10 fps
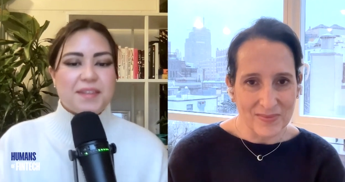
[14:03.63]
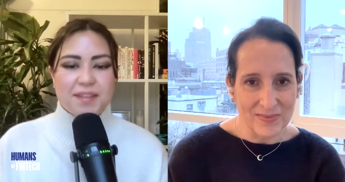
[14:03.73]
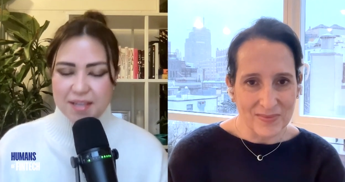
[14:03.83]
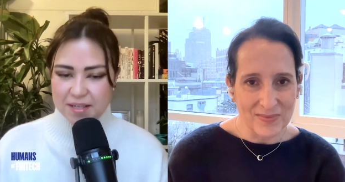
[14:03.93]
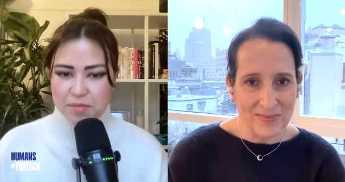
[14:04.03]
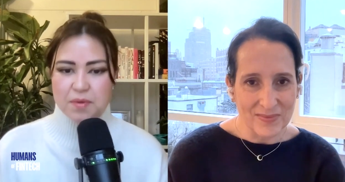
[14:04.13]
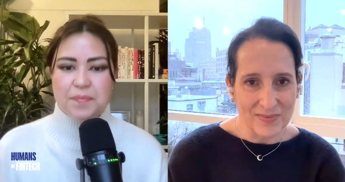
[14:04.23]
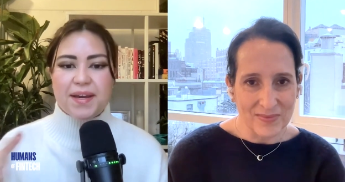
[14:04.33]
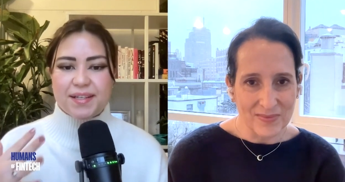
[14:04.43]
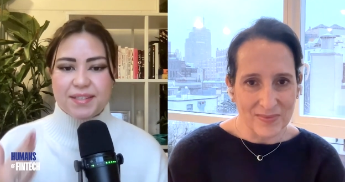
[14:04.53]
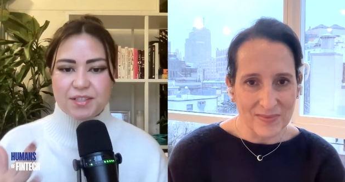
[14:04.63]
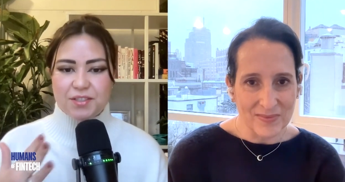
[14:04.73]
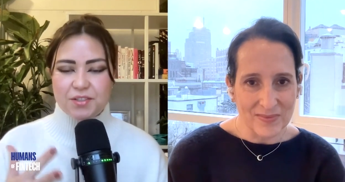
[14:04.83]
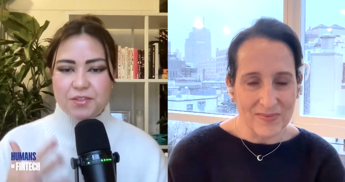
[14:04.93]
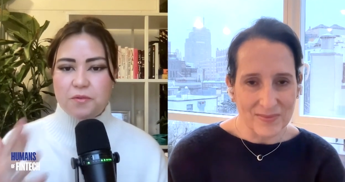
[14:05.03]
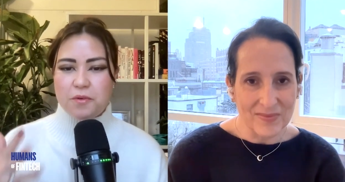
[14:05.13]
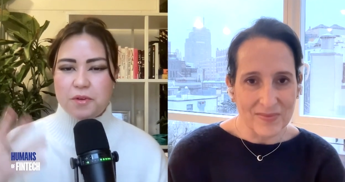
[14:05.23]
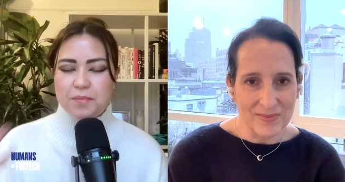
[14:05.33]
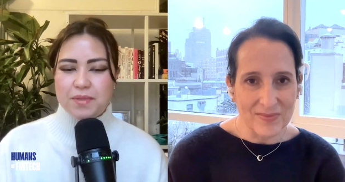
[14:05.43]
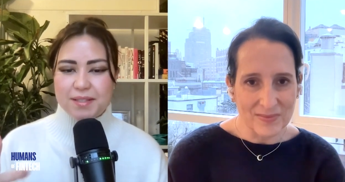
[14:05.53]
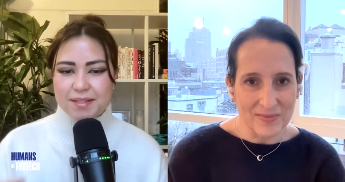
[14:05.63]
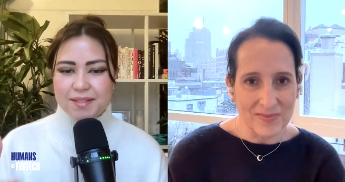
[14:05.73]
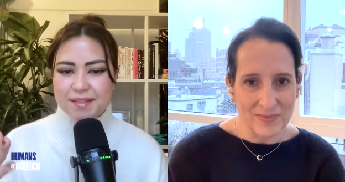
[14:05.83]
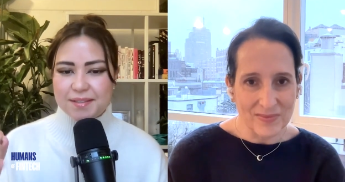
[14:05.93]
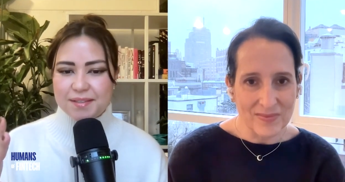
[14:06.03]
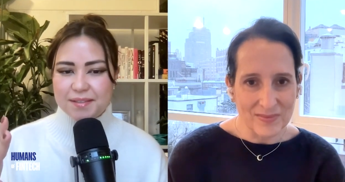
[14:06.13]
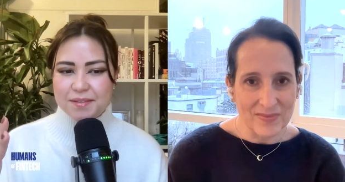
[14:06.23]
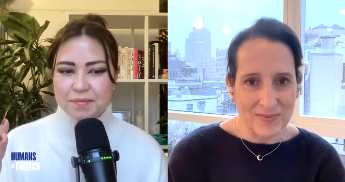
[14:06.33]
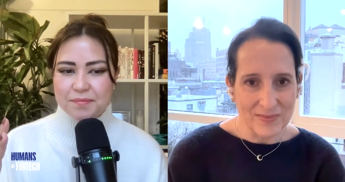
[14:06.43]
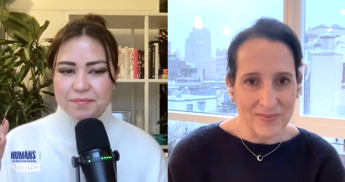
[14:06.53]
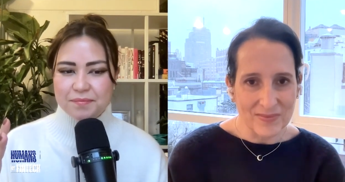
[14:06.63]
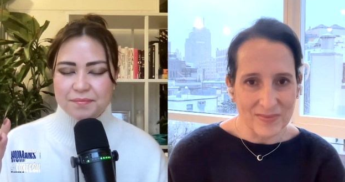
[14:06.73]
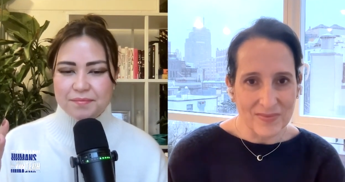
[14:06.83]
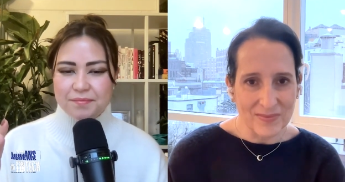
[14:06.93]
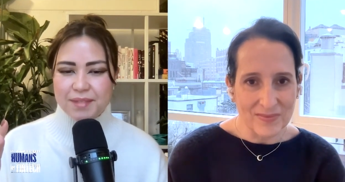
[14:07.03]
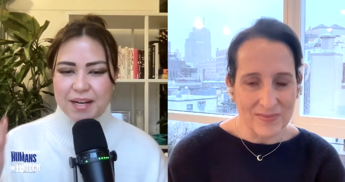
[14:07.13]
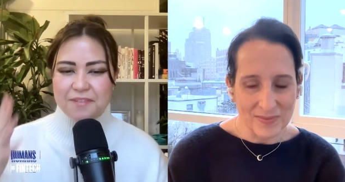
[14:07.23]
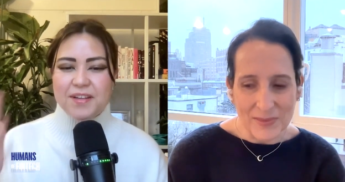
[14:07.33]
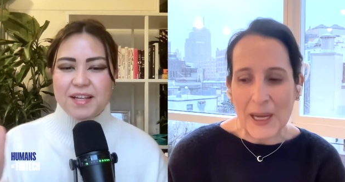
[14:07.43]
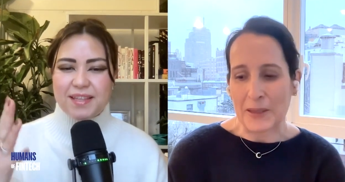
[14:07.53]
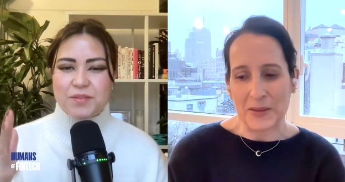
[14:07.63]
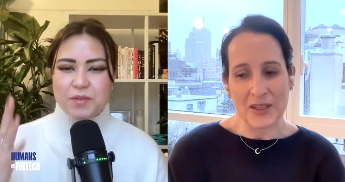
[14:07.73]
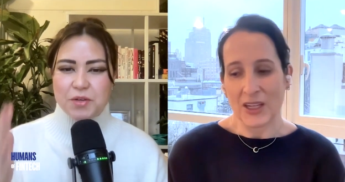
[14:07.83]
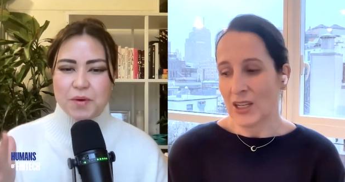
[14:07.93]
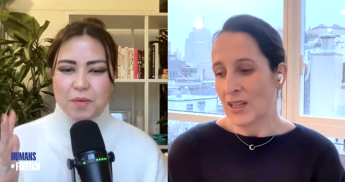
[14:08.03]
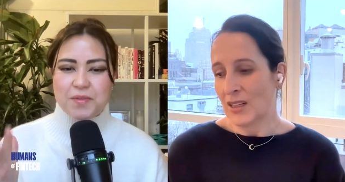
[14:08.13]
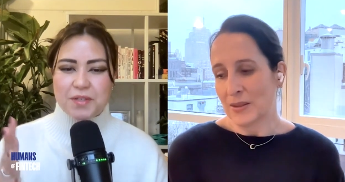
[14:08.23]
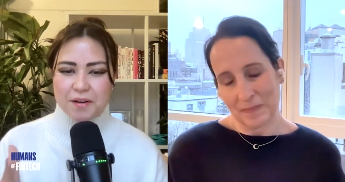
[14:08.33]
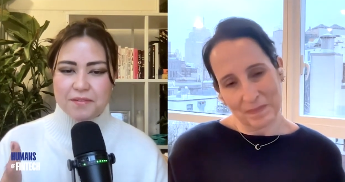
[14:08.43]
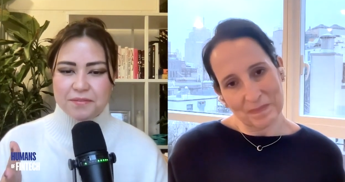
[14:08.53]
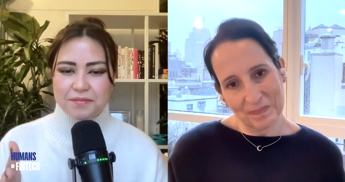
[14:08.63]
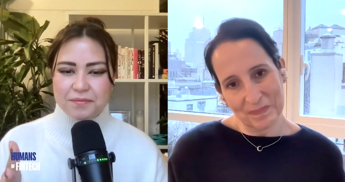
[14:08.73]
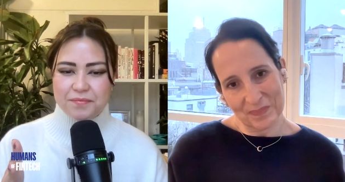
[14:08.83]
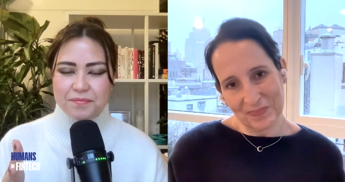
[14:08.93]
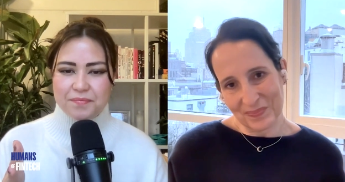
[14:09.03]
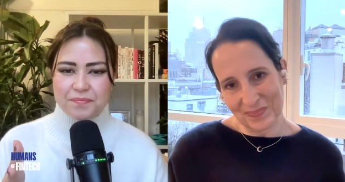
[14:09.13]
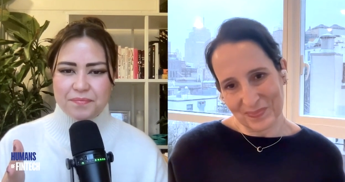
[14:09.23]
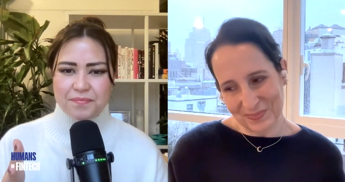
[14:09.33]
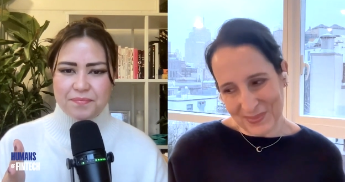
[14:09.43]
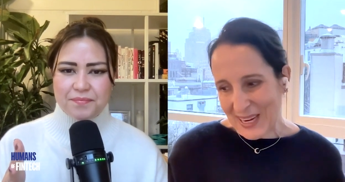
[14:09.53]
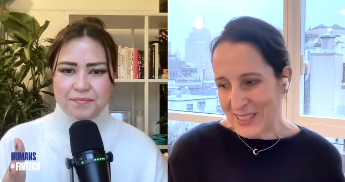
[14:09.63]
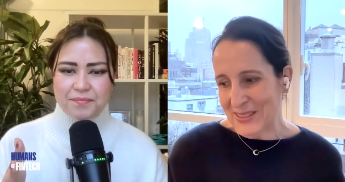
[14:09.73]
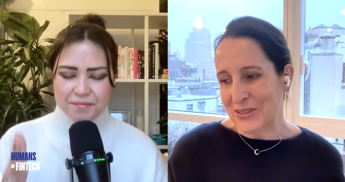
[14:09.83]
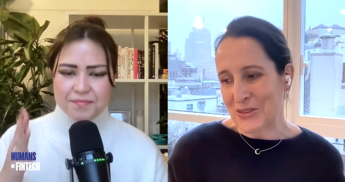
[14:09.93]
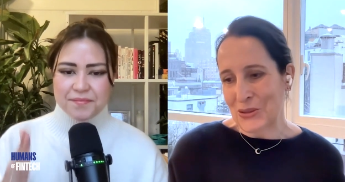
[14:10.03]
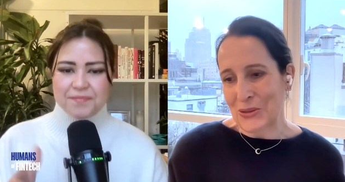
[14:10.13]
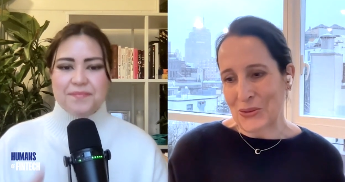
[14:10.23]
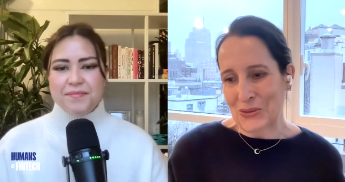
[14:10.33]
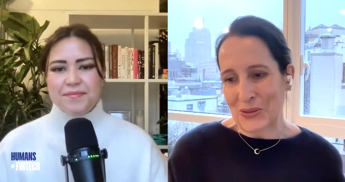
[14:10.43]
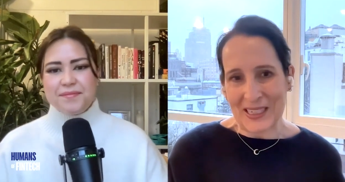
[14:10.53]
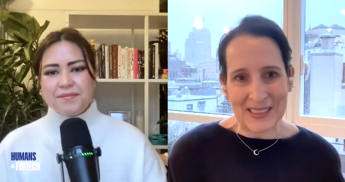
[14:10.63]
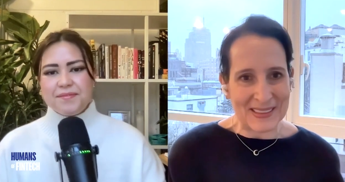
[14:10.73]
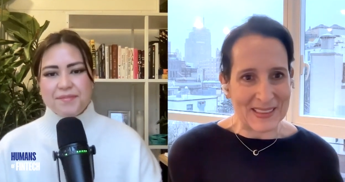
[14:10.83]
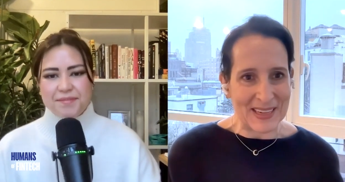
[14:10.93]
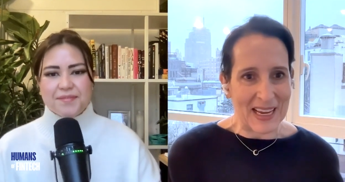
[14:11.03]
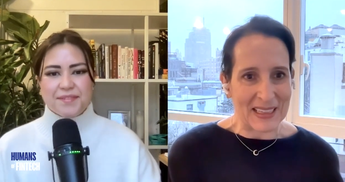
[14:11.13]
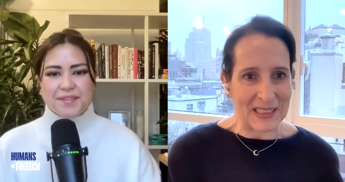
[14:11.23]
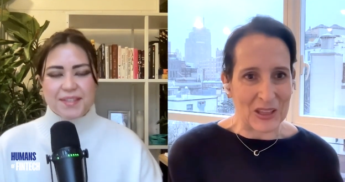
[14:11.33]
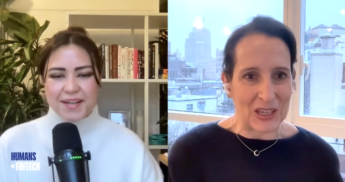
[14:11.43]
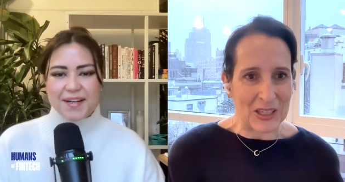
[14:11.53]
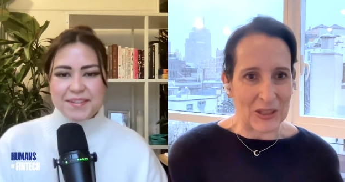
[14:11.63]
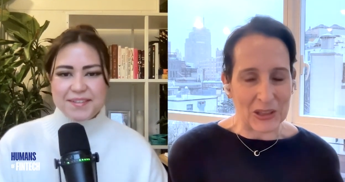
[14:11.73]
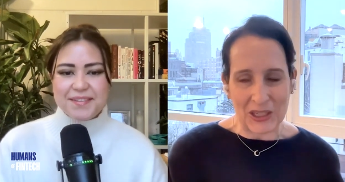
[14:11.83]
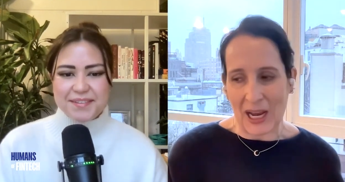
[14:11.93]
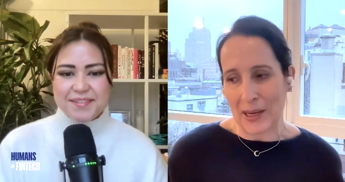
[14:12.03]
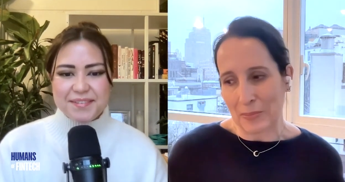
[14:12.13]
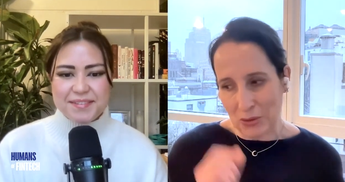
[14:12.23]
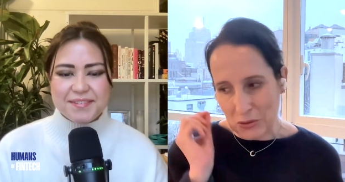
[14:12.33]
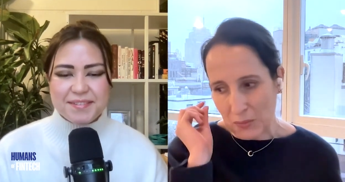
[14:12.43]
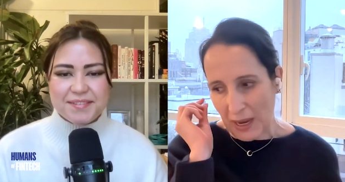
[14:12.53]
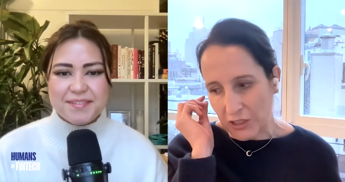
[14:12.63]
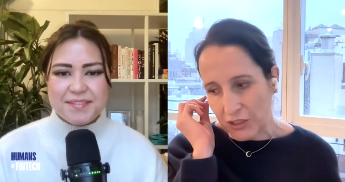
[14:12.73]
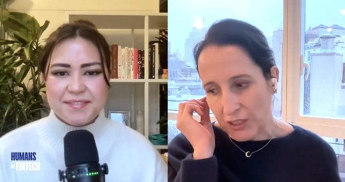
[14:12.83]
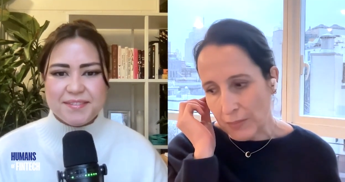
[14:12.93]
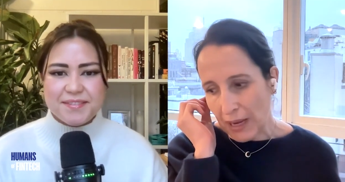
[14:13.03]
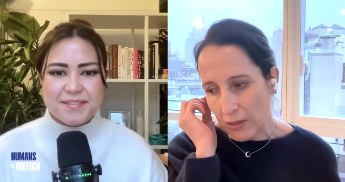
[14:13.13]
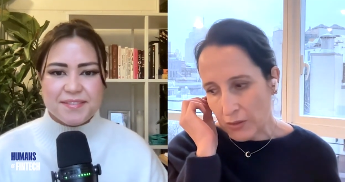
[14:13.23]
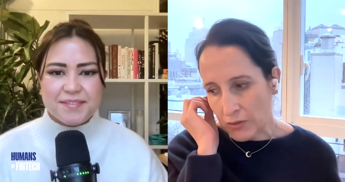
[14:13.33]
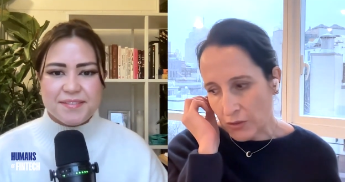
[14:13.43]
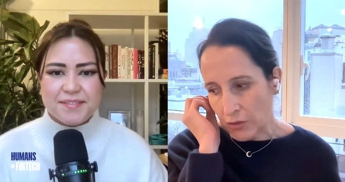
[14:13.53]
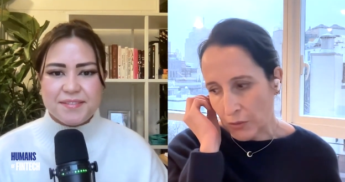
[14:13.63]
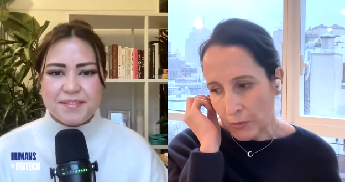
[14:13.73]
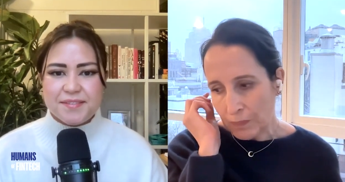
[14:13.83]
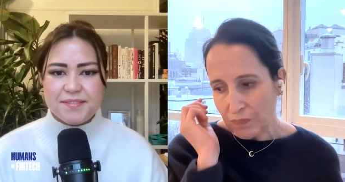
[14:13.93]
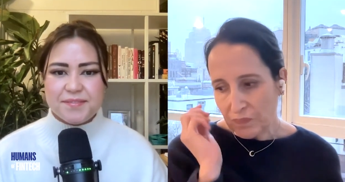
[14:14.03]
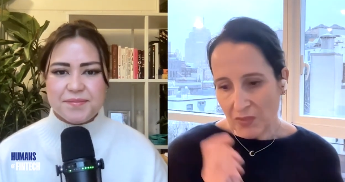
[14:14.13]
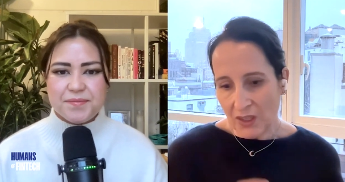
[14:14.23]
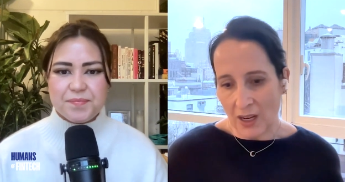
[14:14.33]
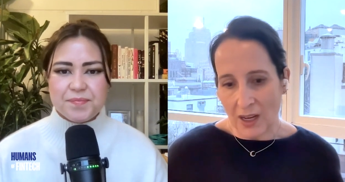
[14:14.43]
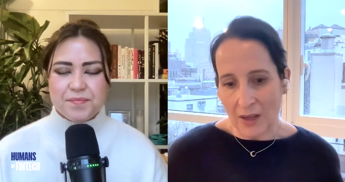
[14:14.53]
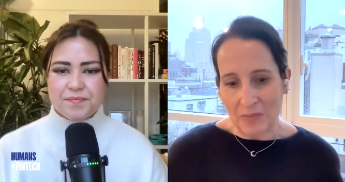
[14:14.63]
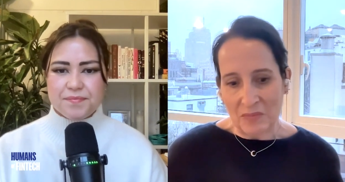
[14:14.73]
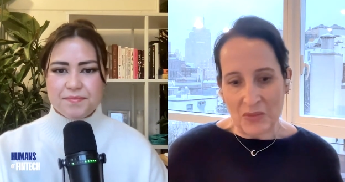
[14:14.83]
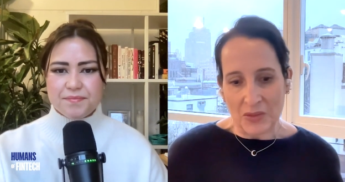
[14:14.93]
Speaker 1: thing to be paying attention to for their businesses. And I feel yes. like that's what you help solve.
Speaker 2: Yes. So so that is exactly the yeah. area that I'm most passionate about. So um,